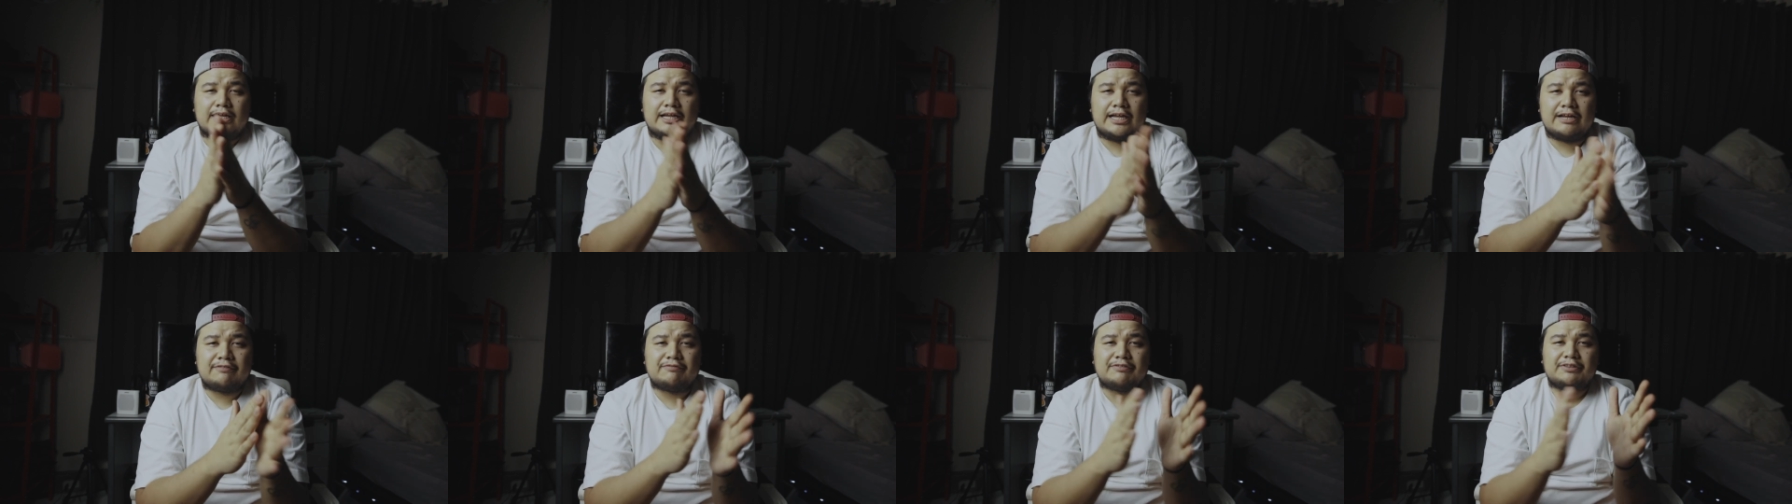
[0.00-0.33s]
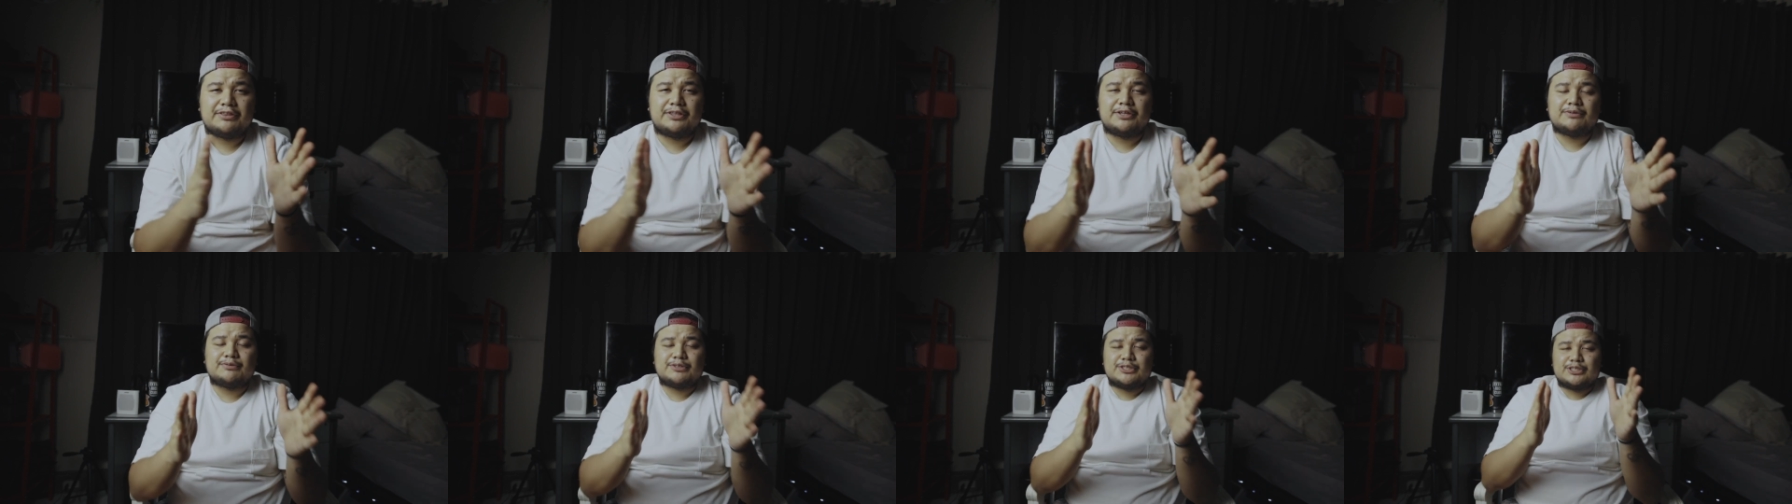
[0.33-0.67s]

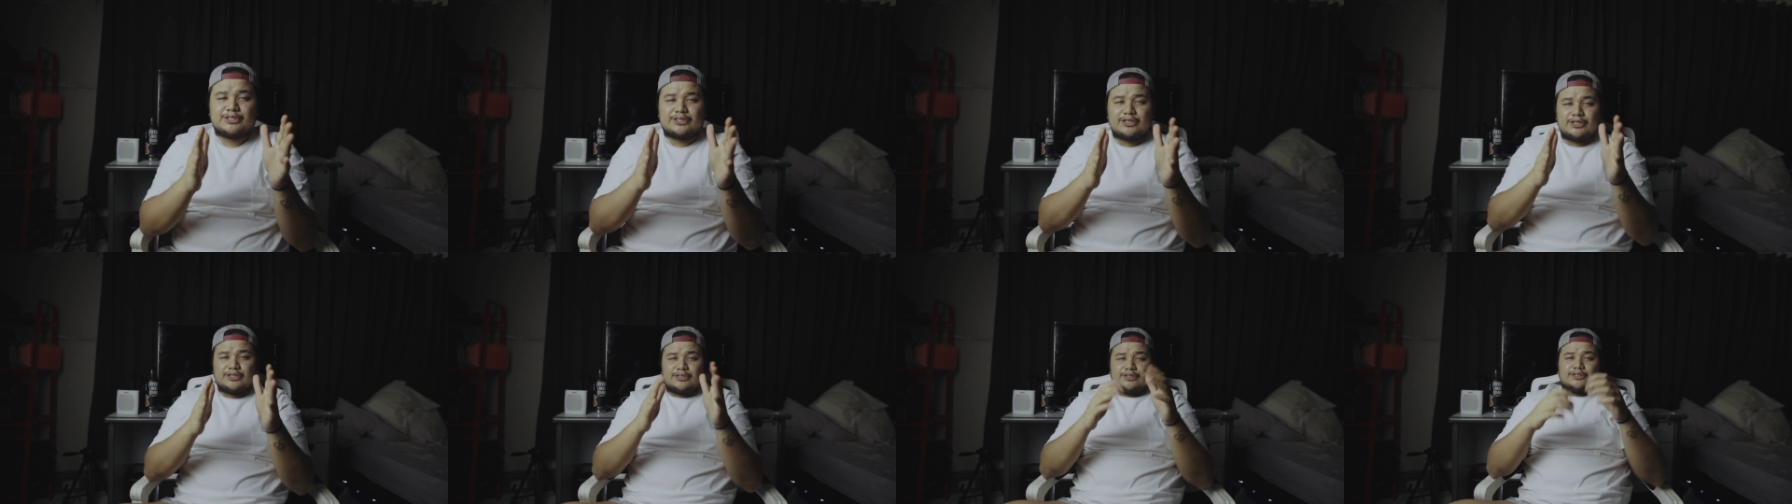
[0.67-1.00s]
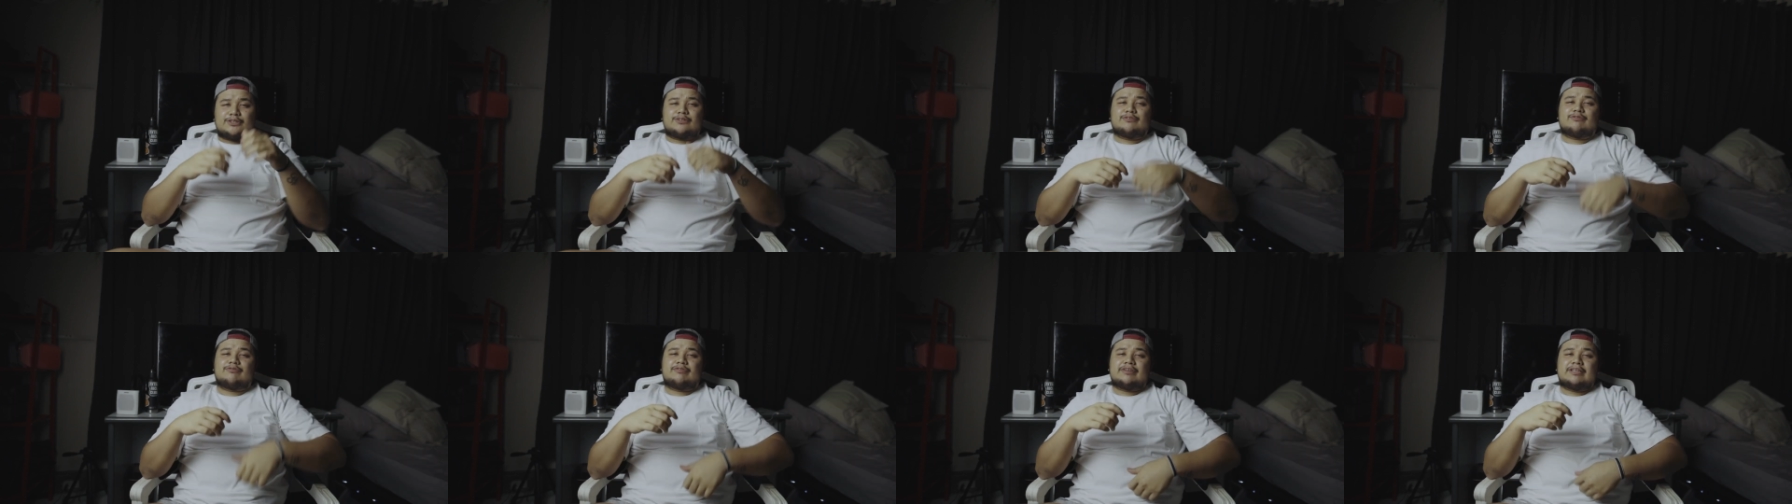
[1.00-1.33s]
everything was
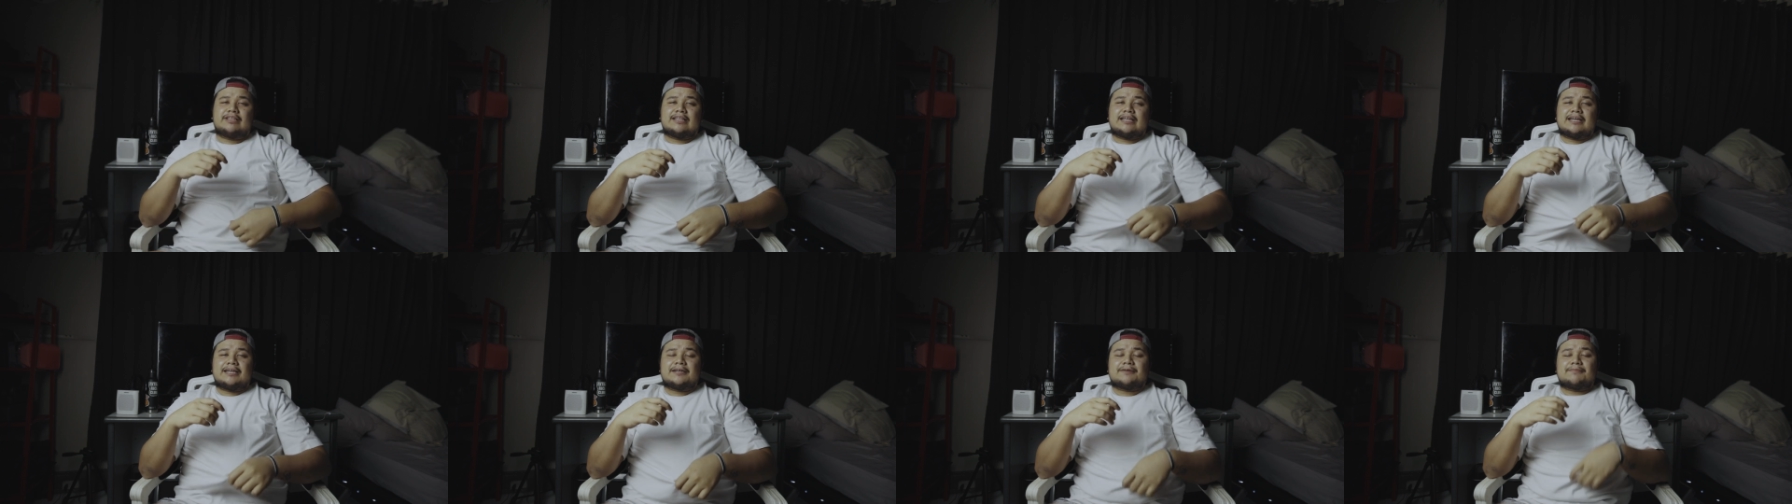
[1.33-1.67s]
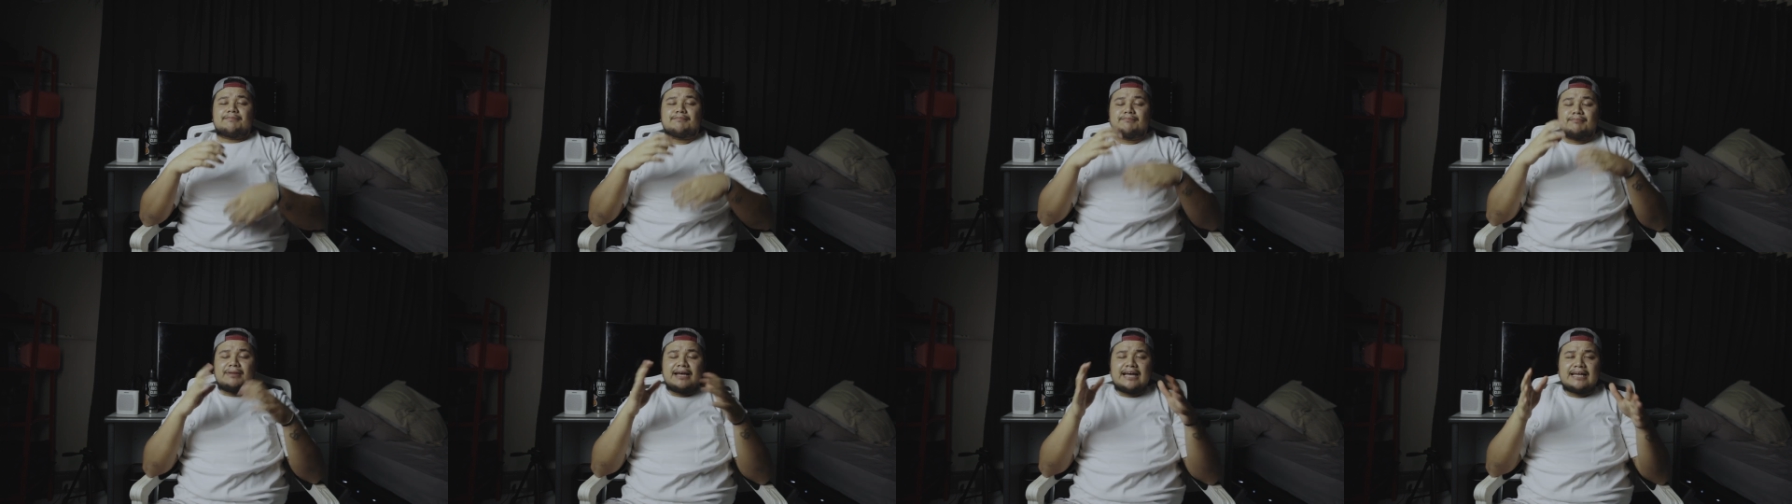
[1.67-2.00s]
starting to feel like,
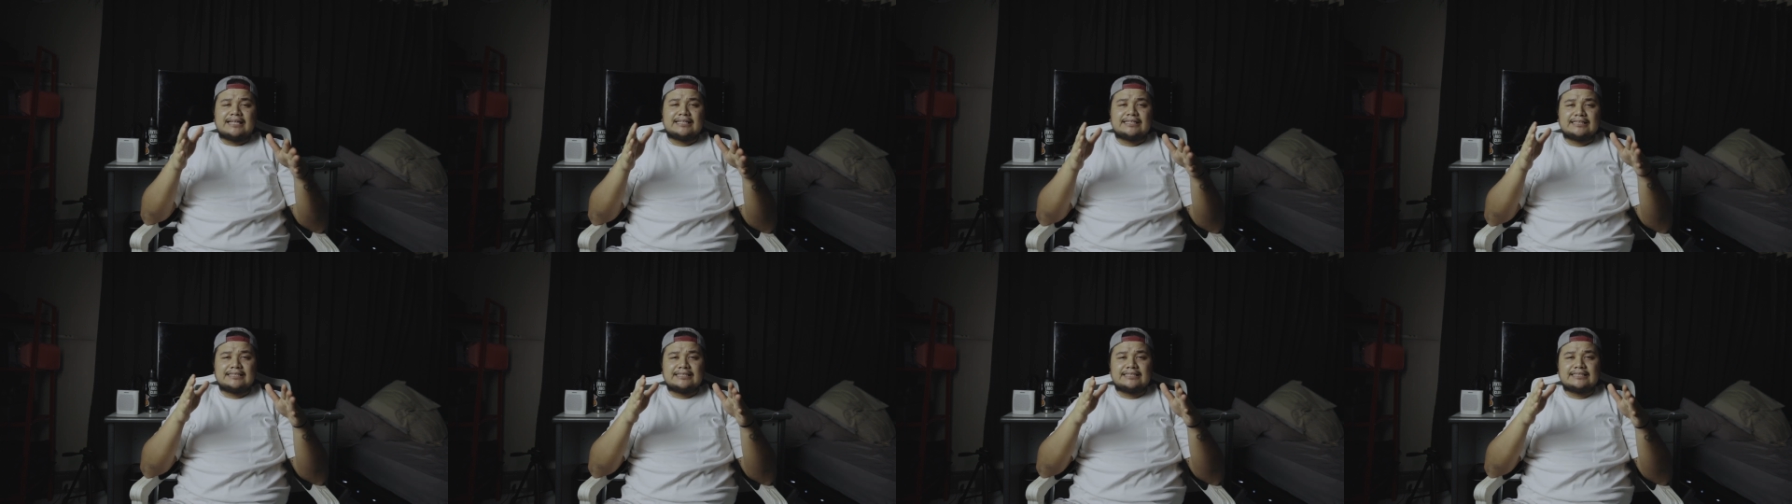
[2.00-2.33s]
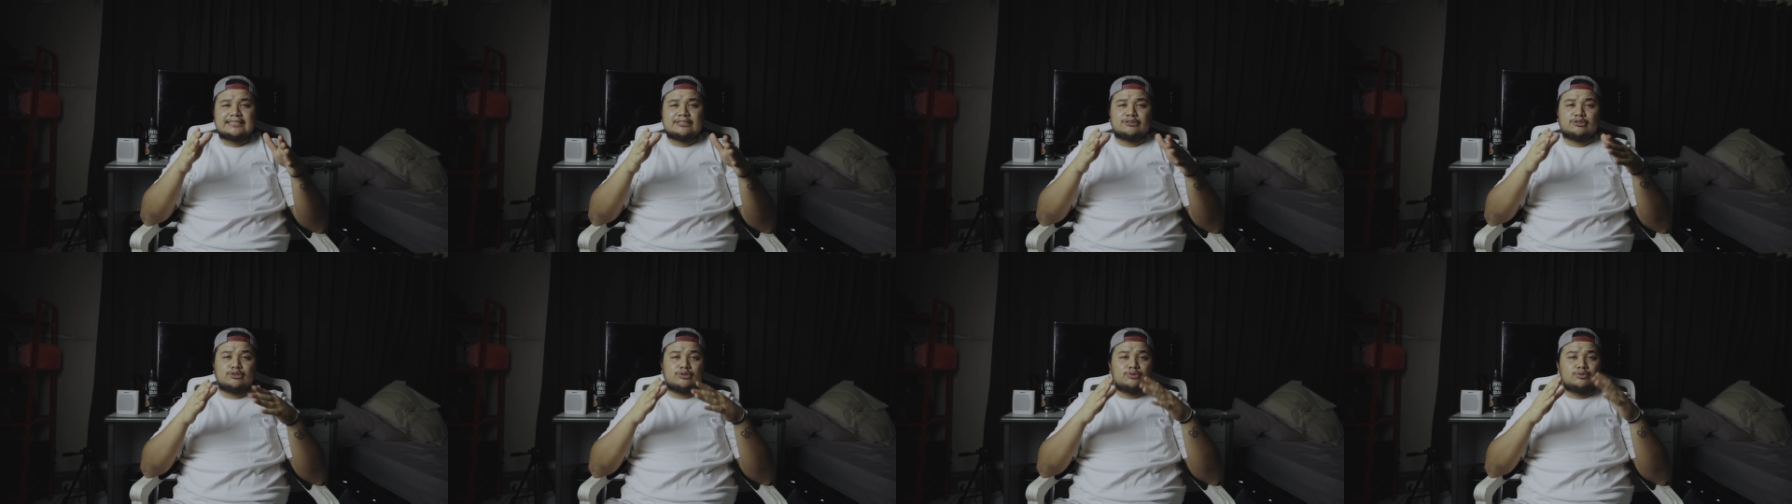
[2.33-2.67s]
man,
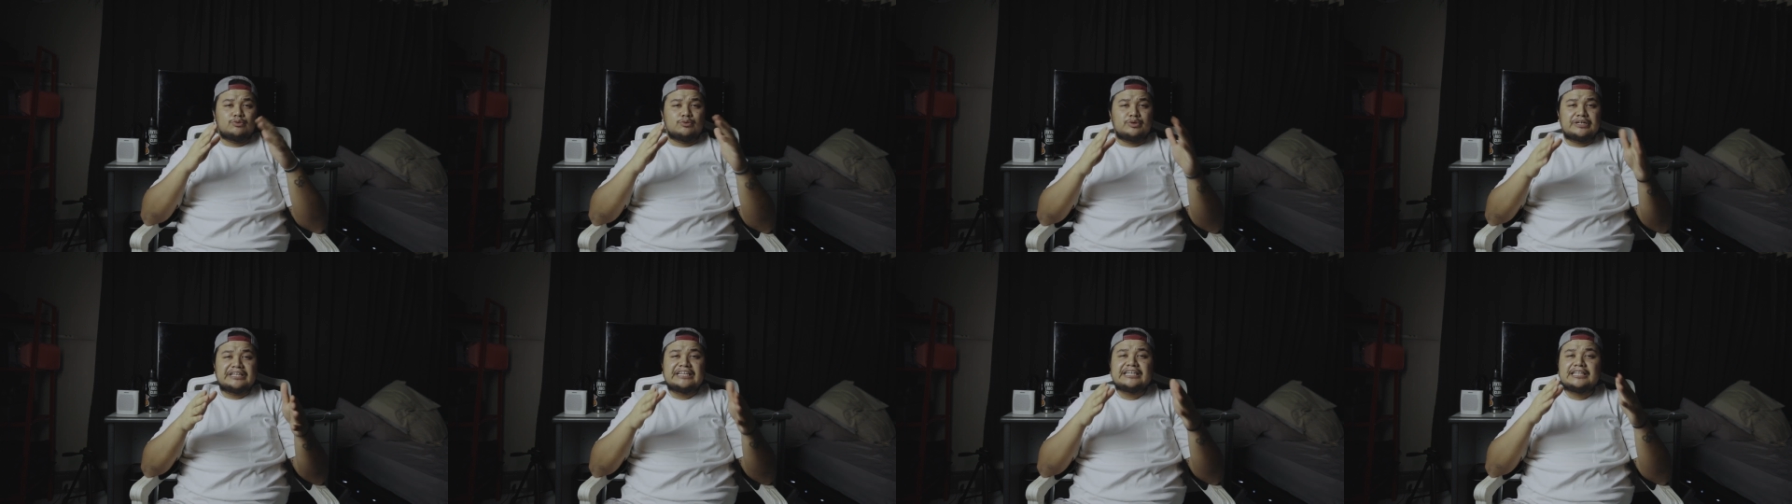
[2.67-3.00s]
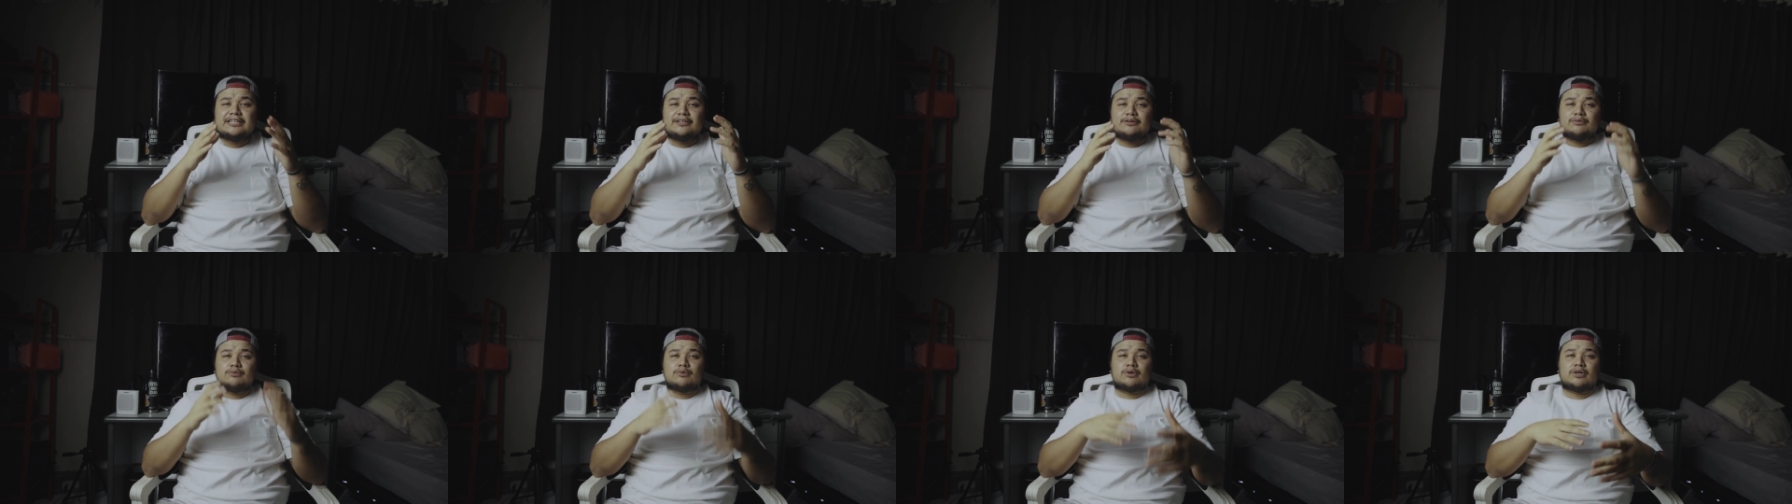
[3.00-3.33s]
this could
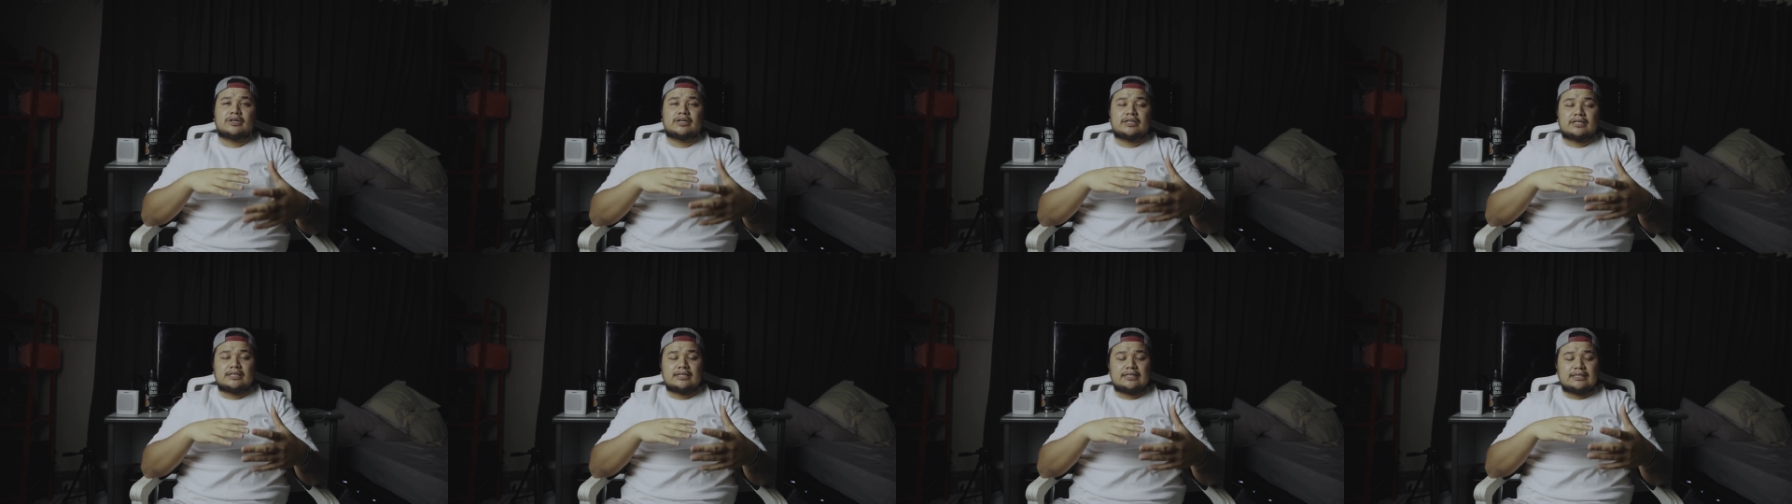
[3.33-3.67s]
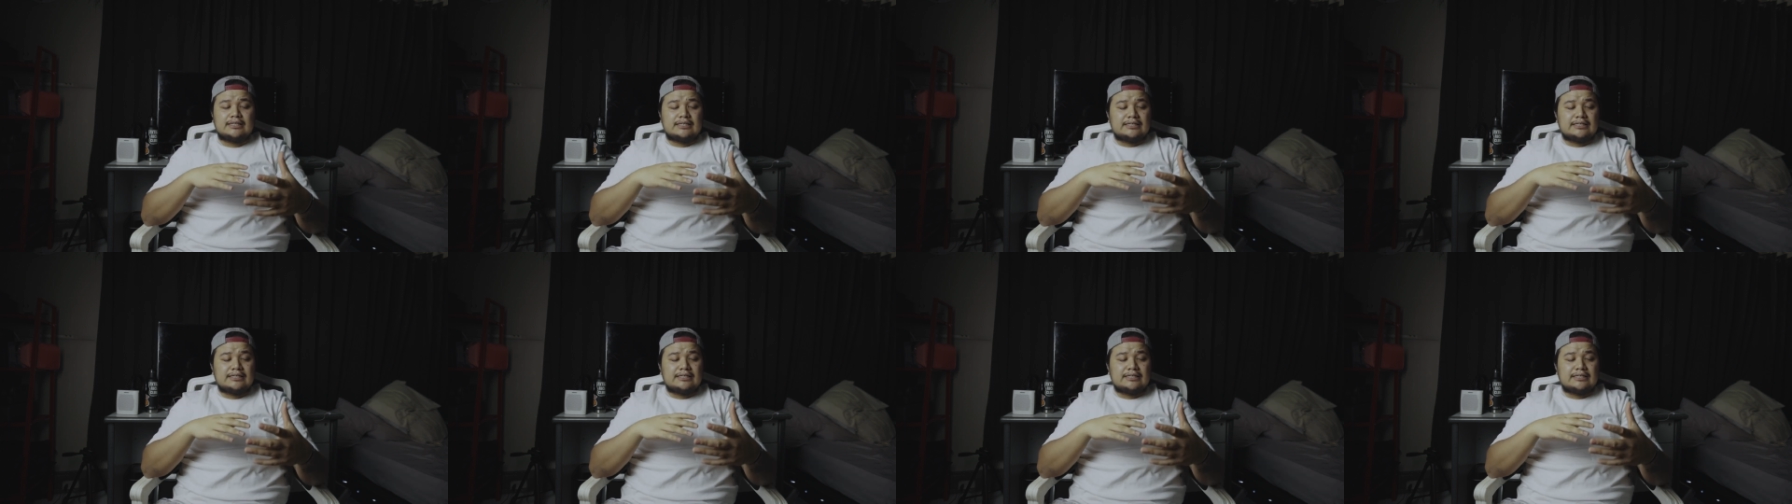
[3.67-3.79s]
really work.